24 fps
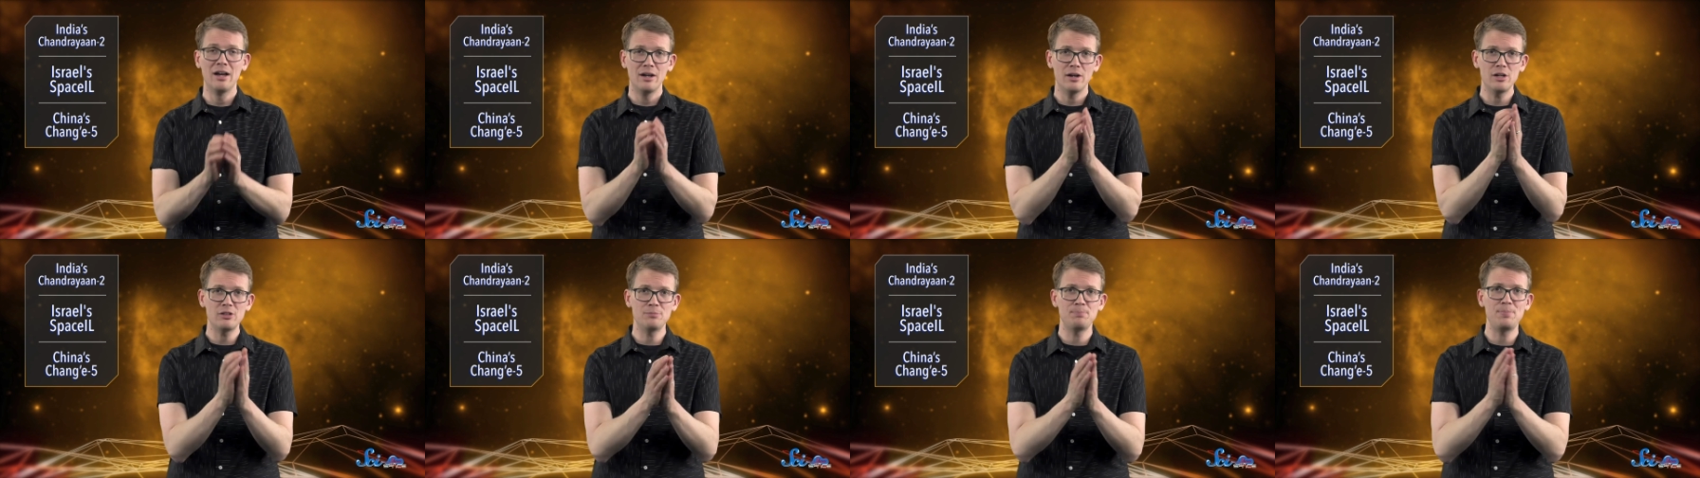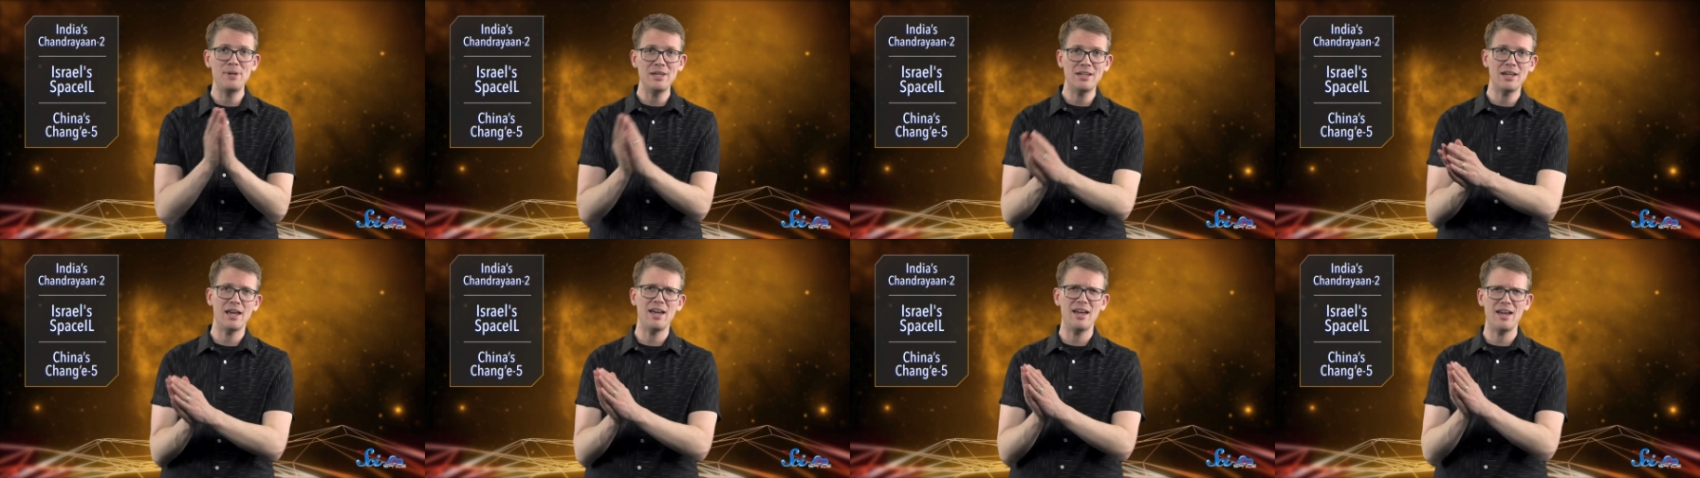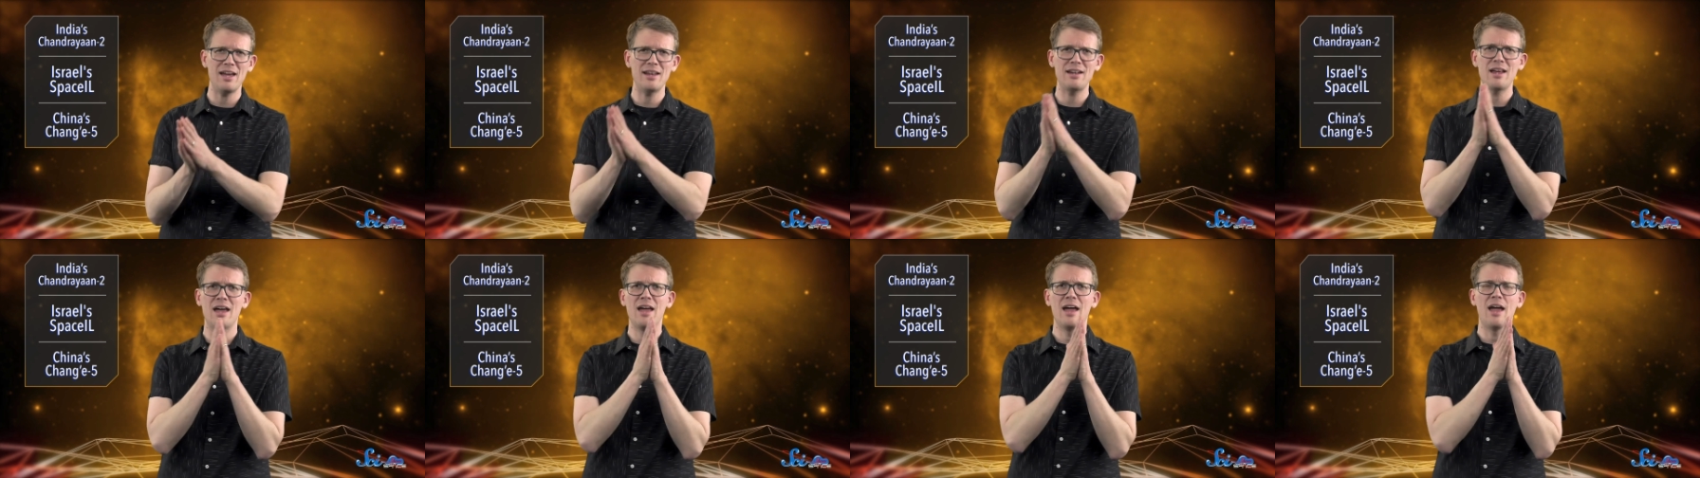let's peek
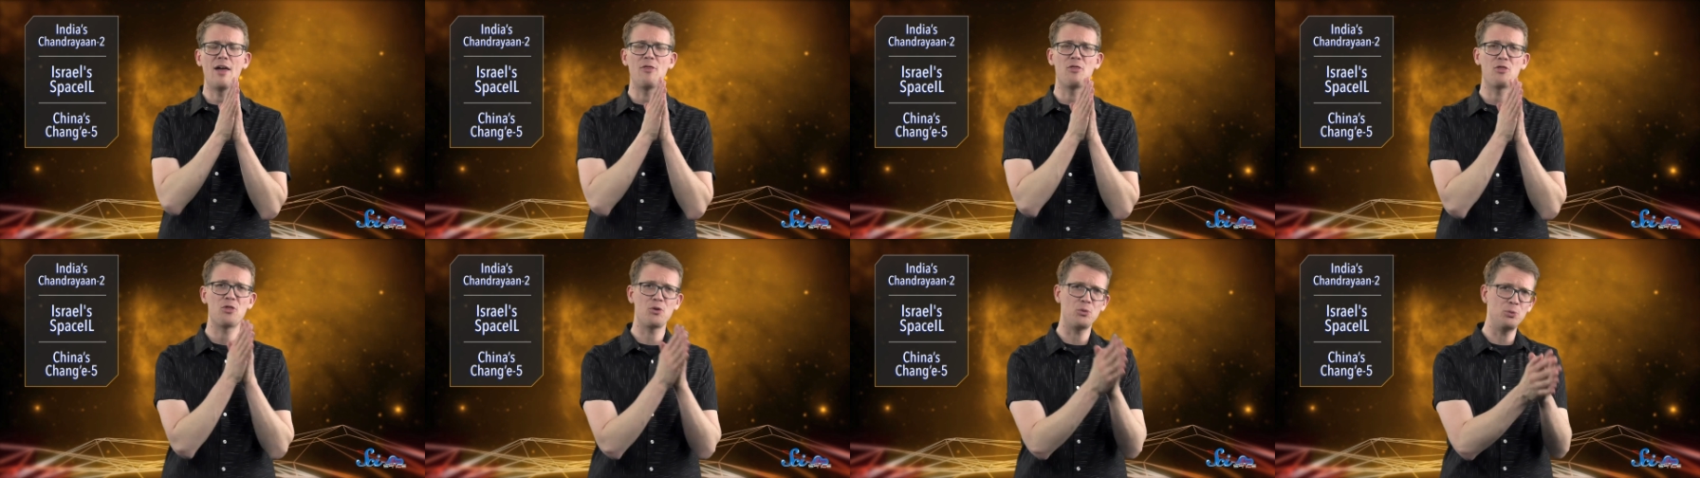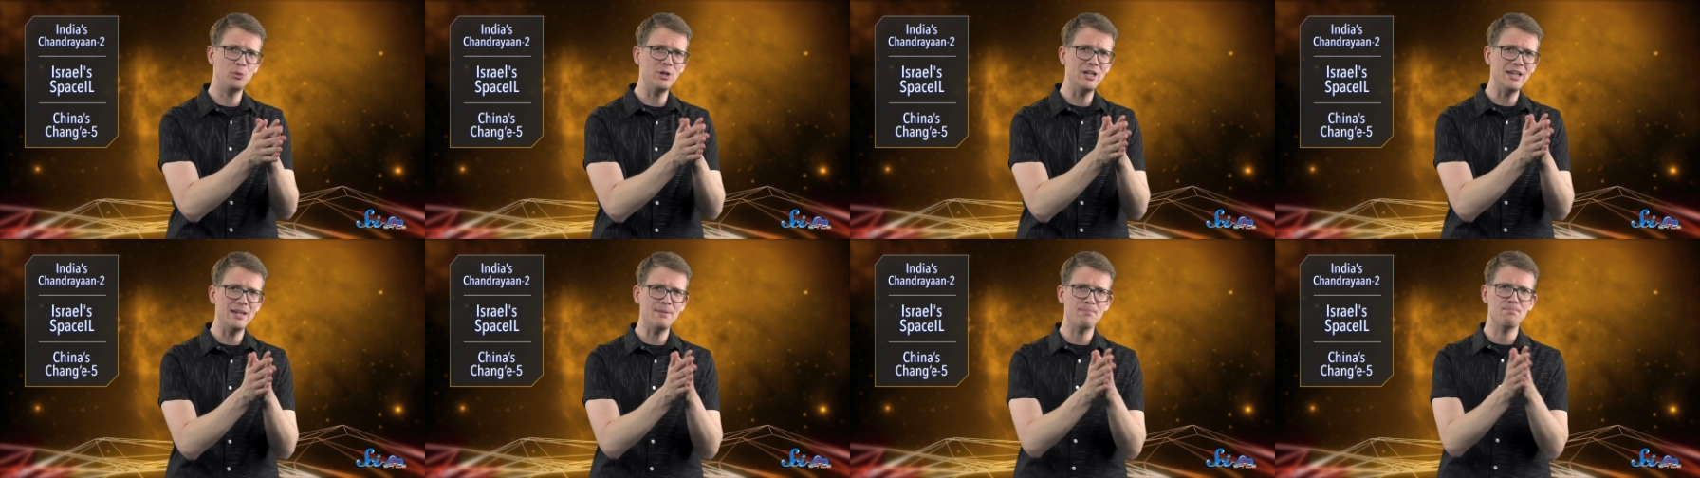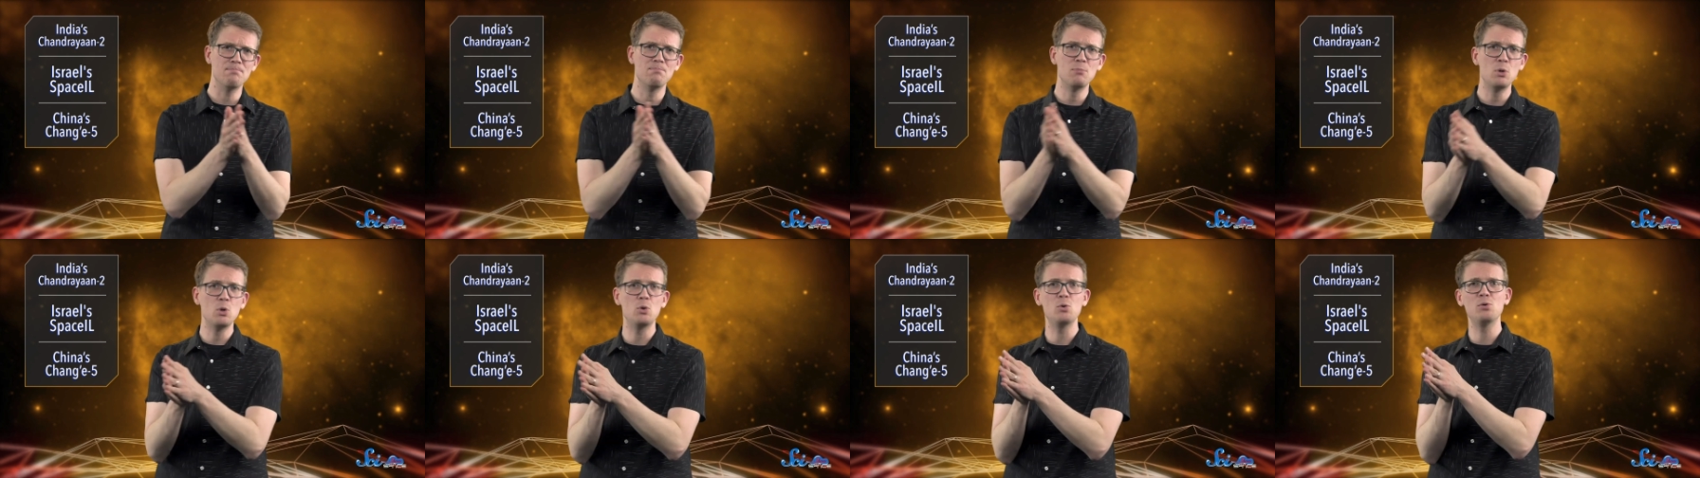ahead at three
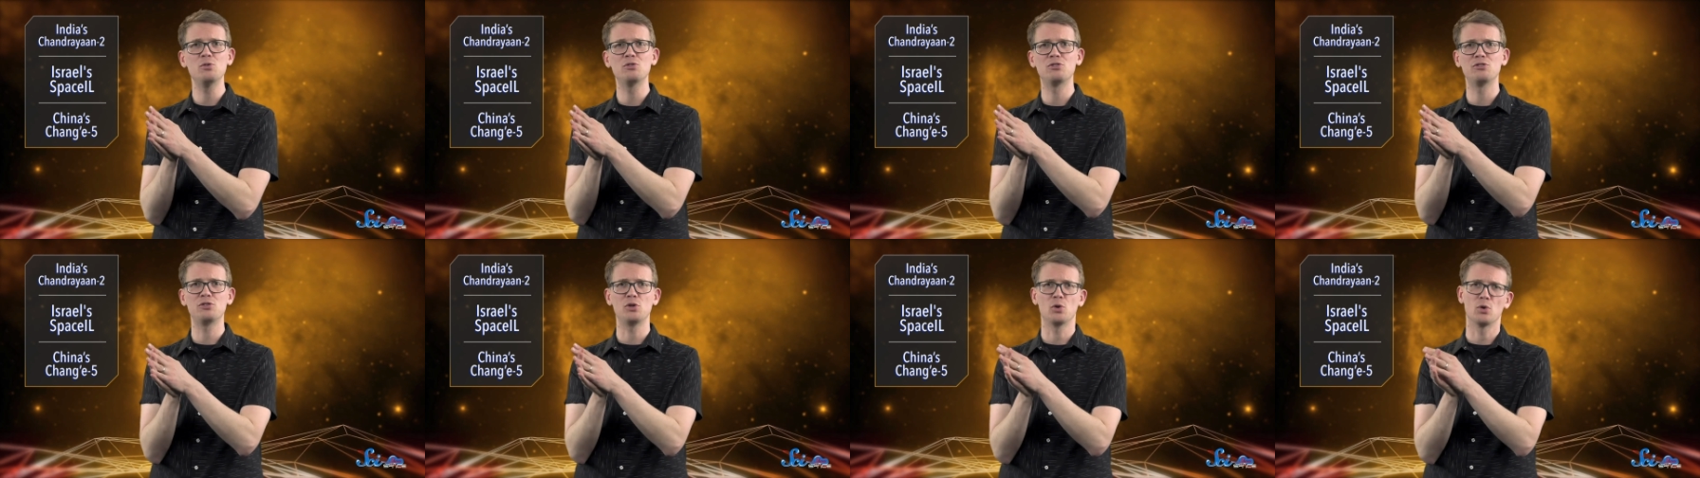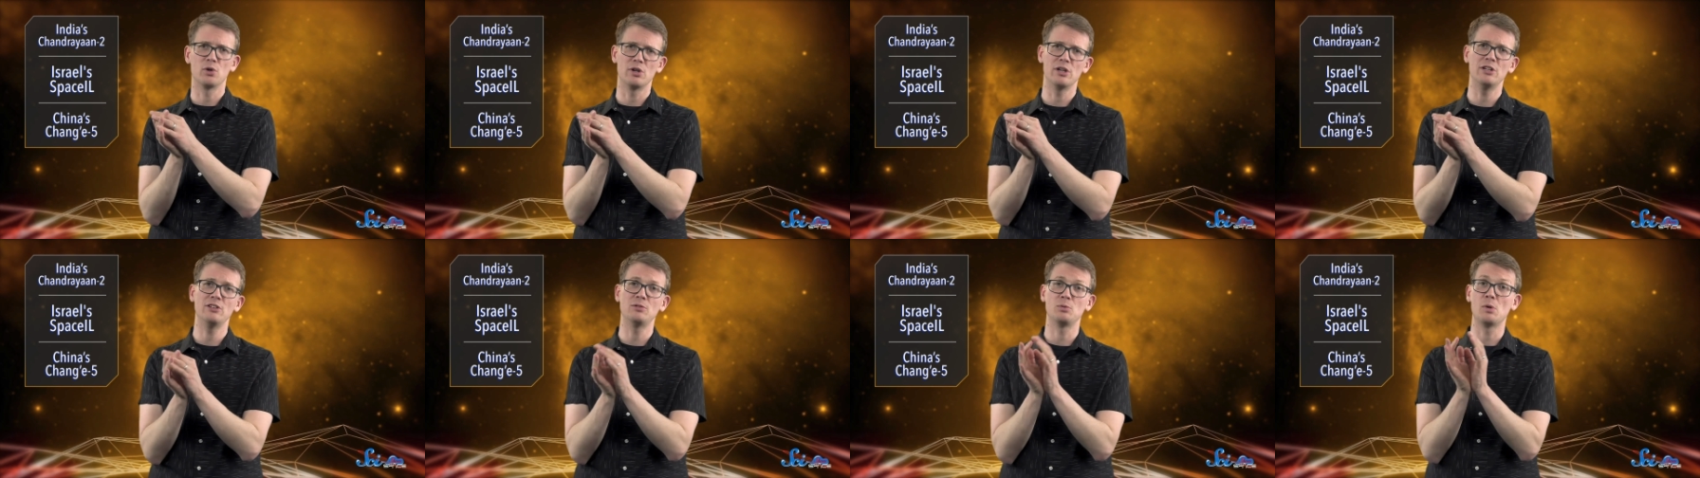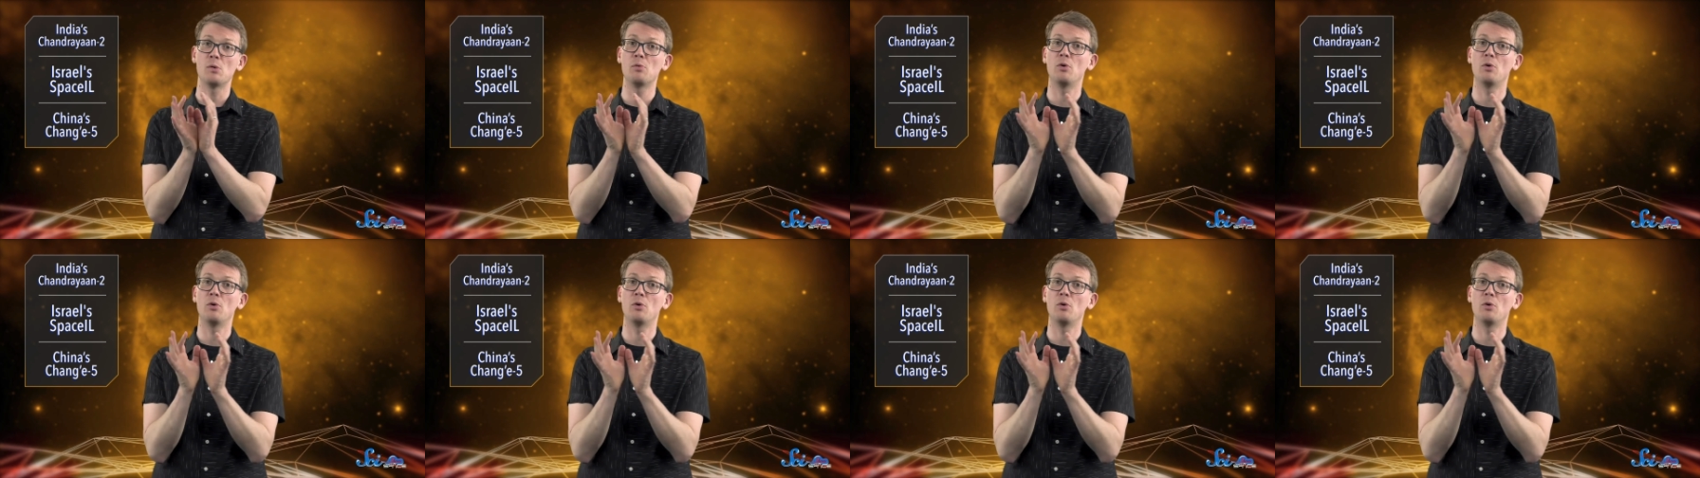moon stories